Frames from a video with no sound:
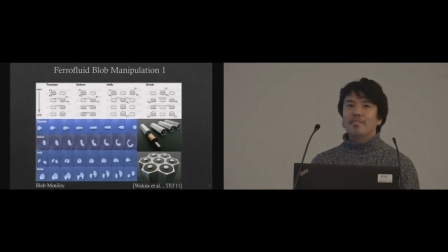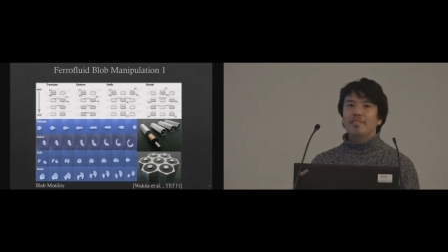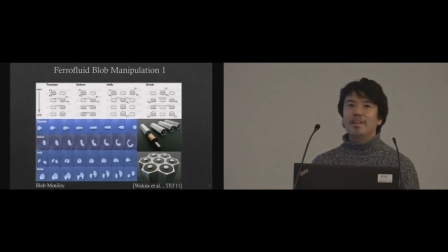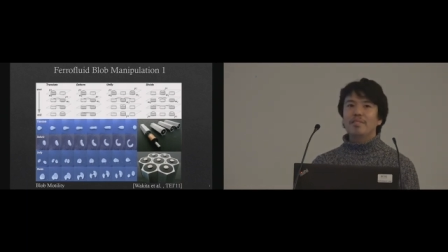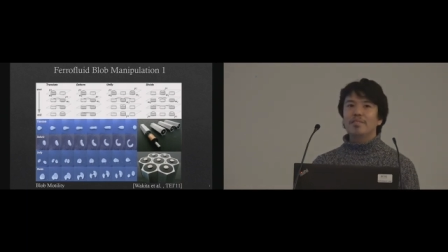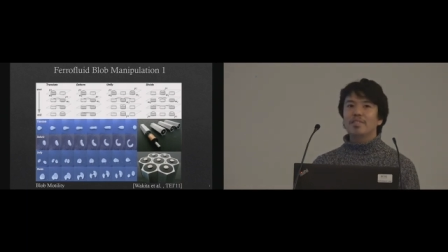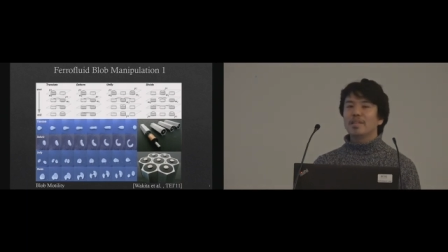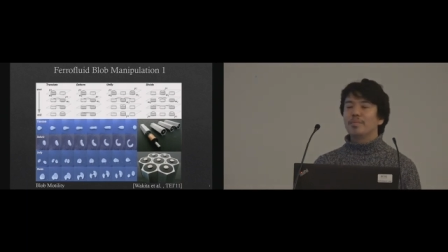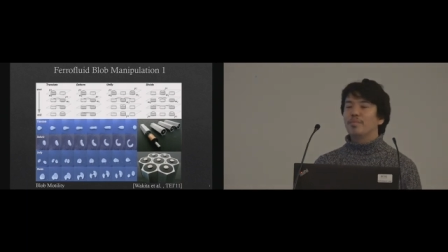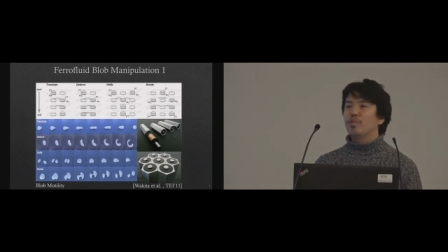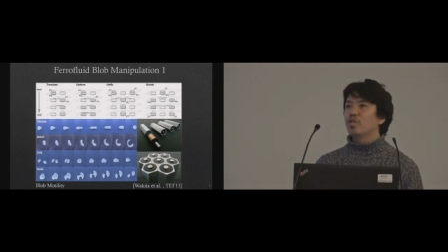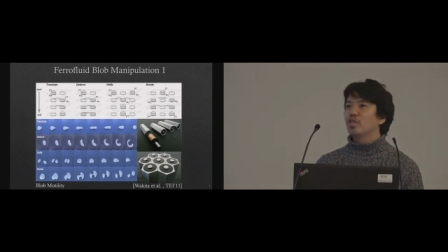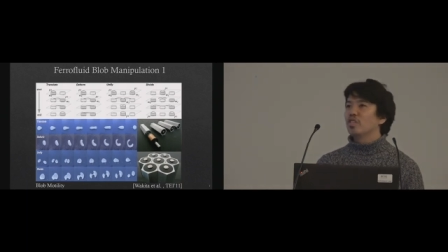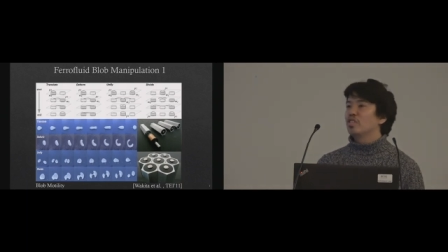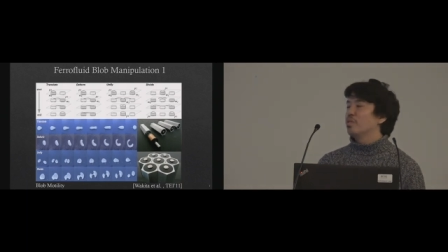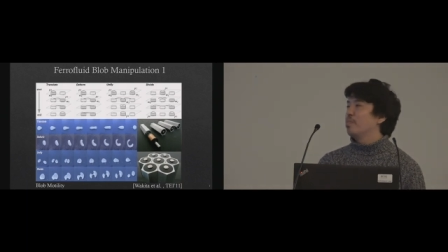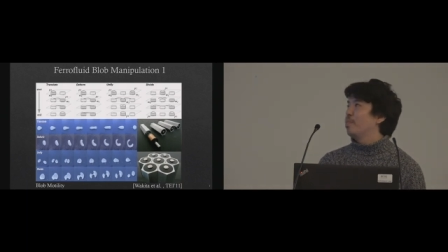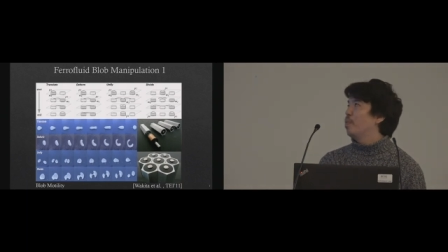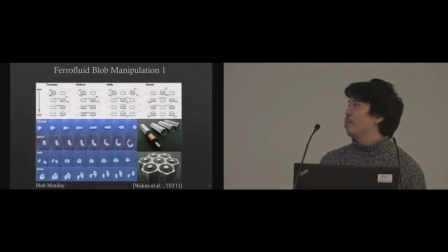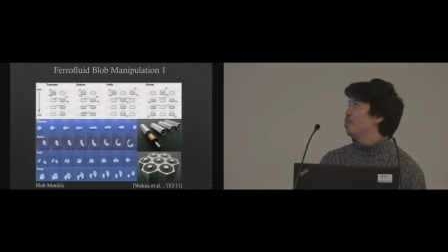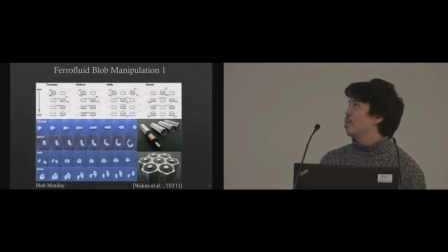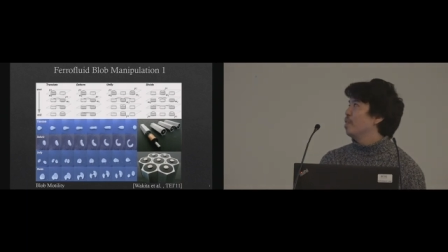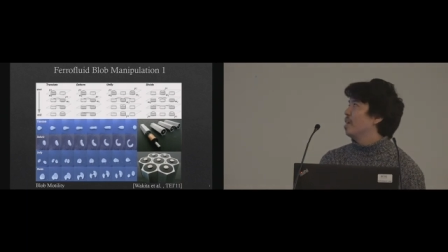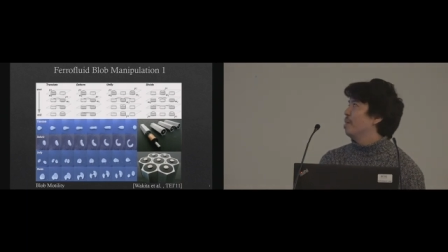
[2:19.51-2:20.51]
One of the most
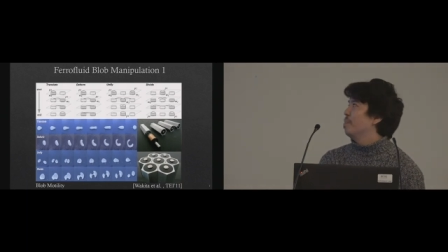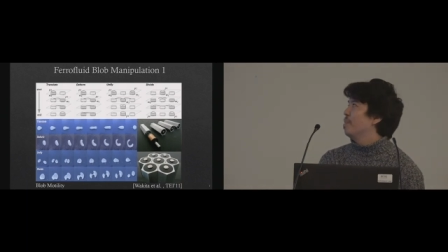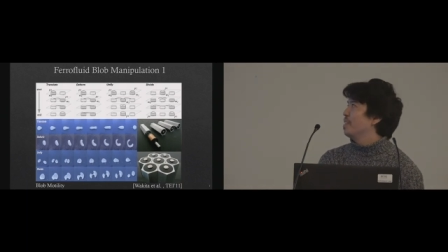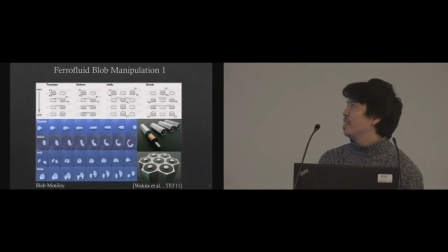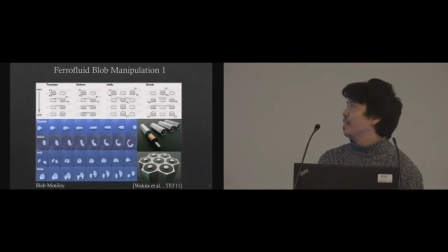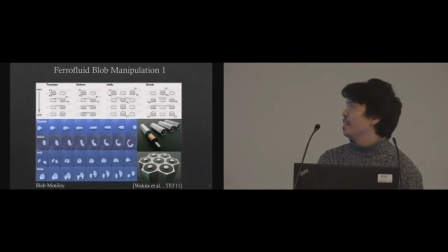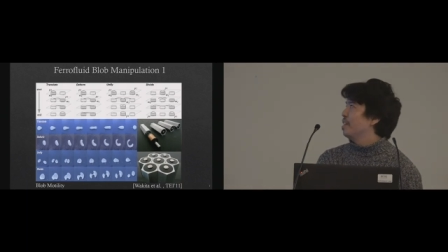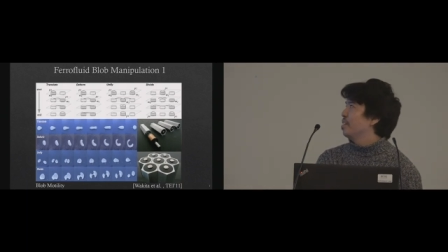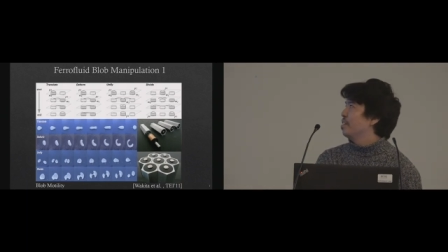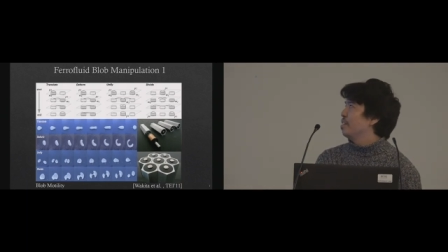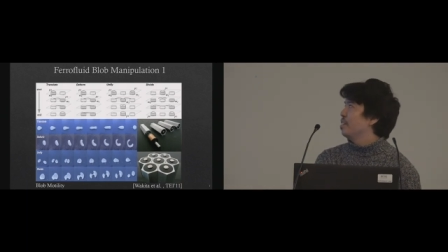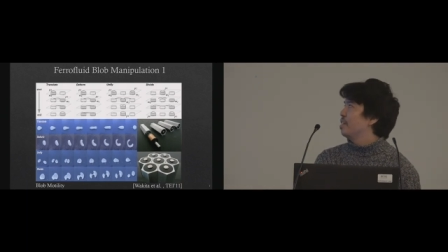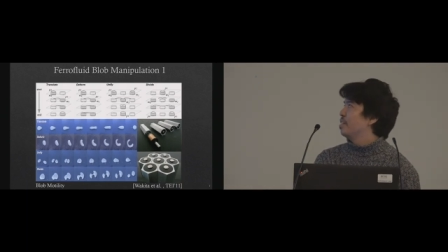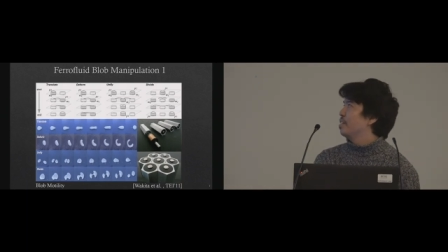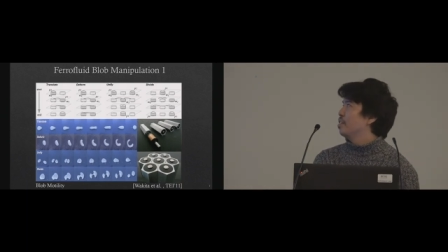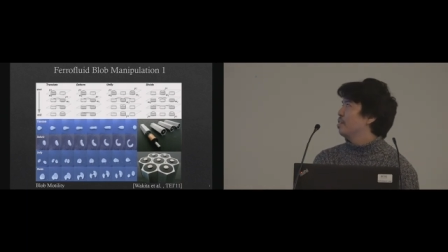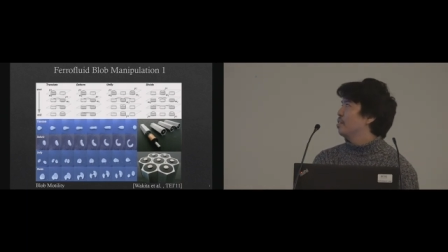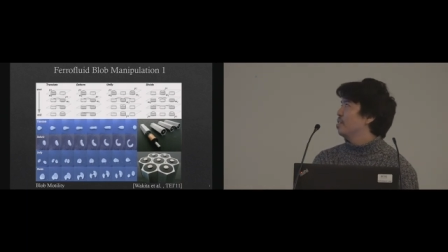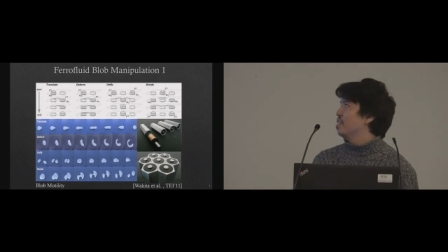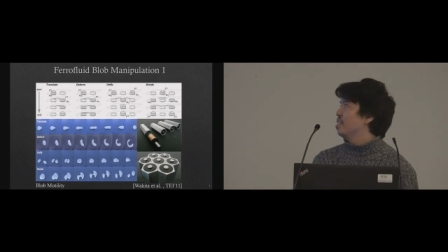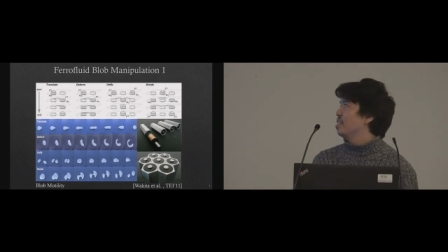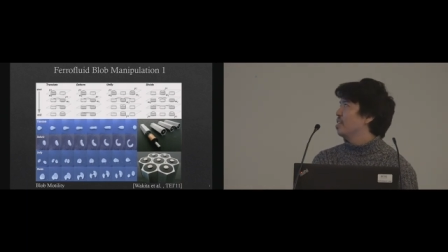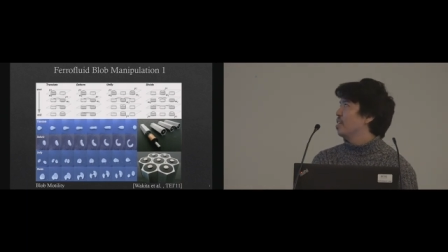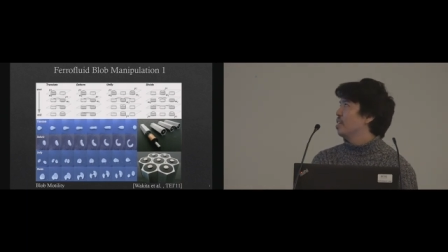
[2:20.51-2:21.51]
popular materials is
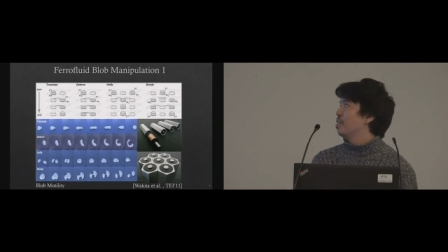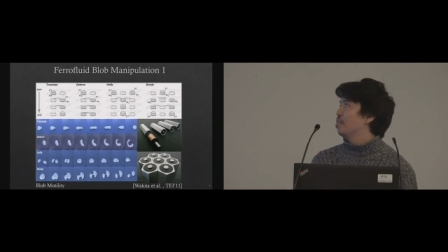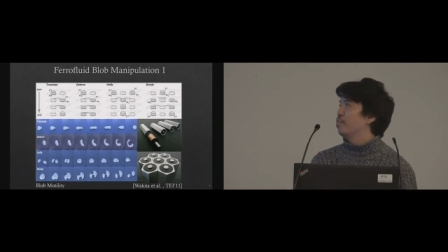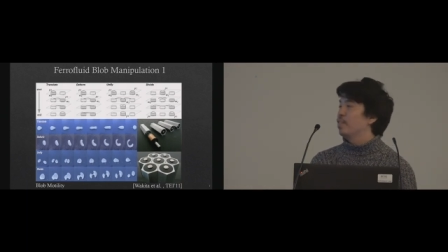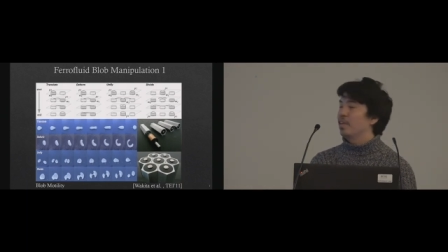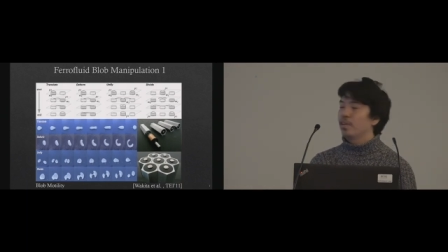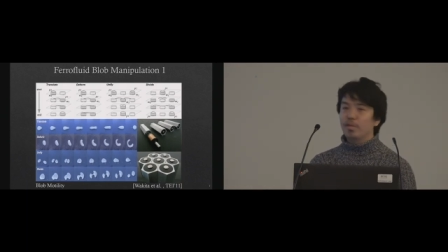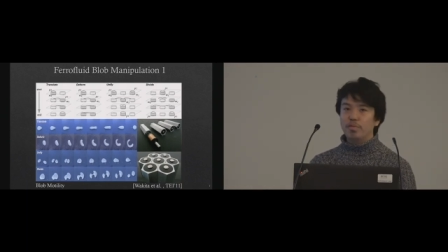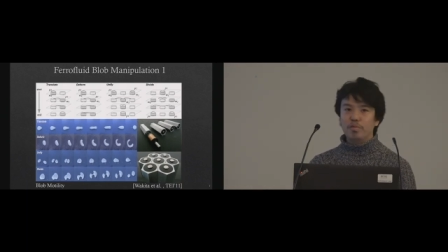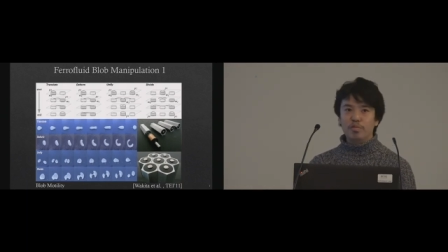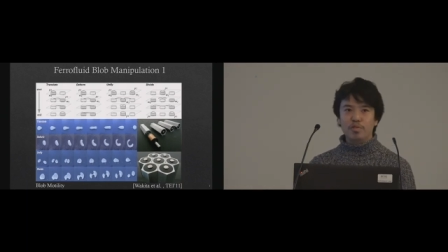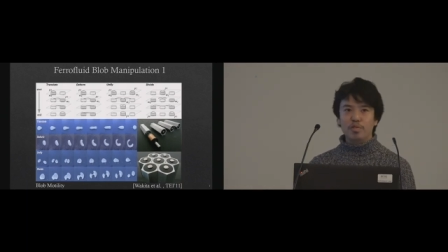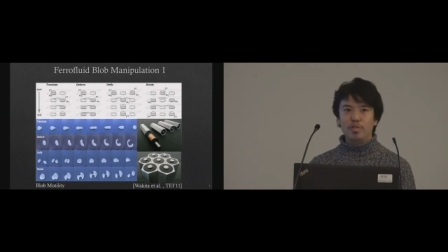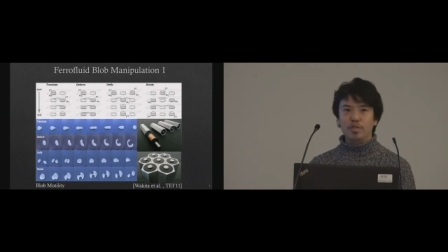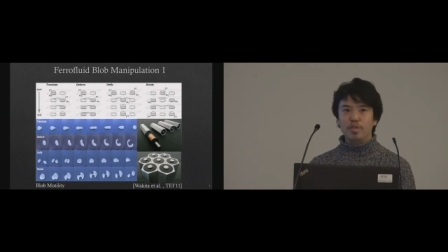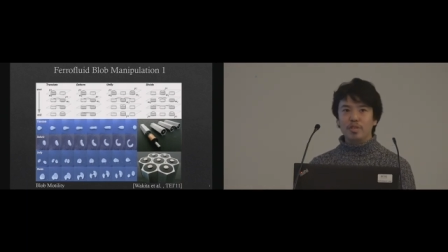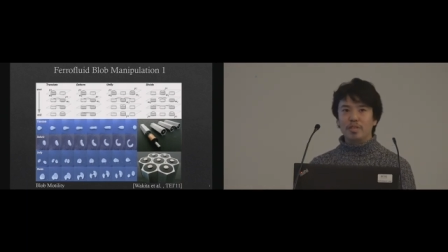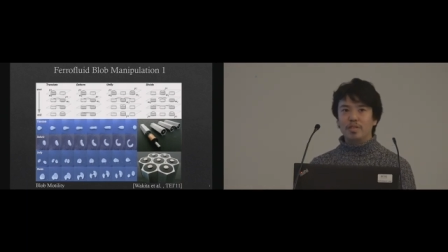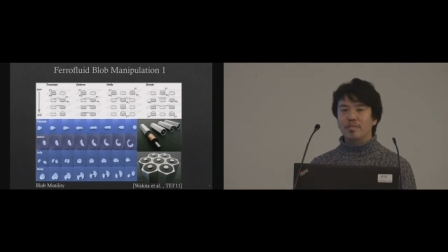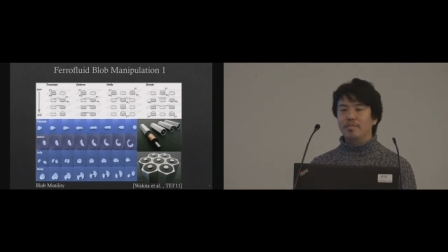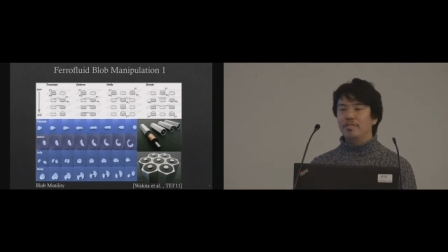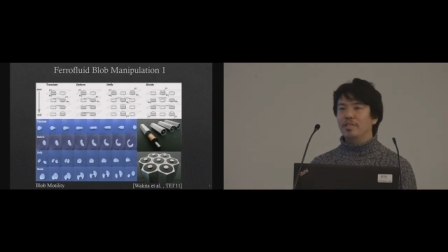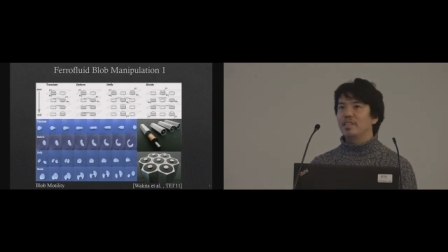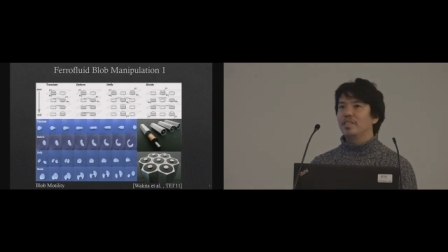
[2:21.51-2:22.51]
using the
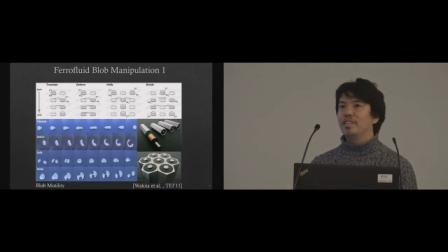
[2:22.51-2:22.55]
ferrofluid,